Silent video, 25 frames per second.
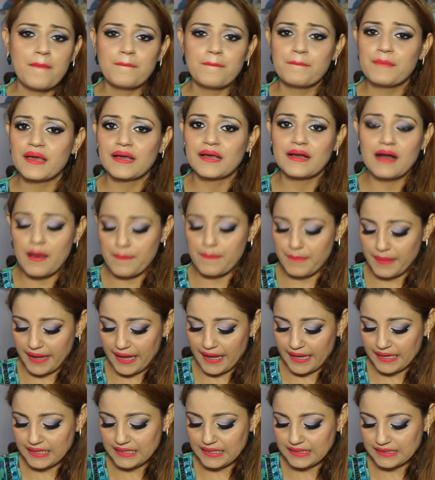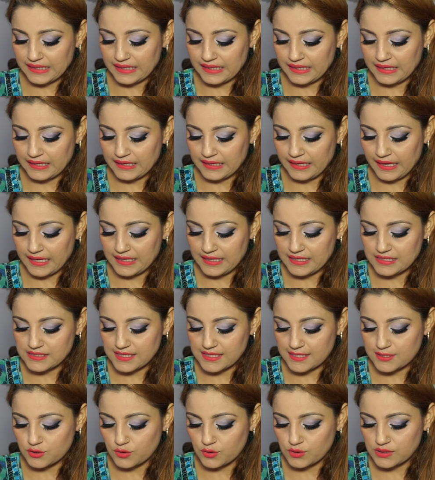makeup, anything, any
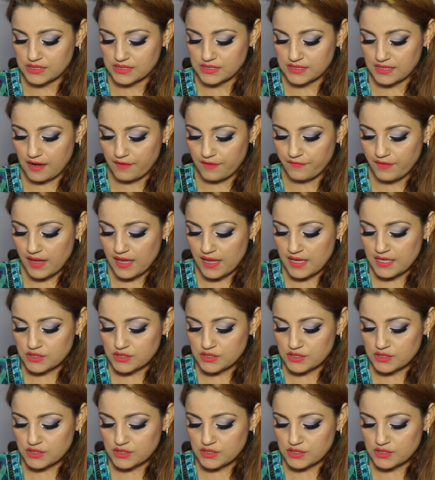such good stuff.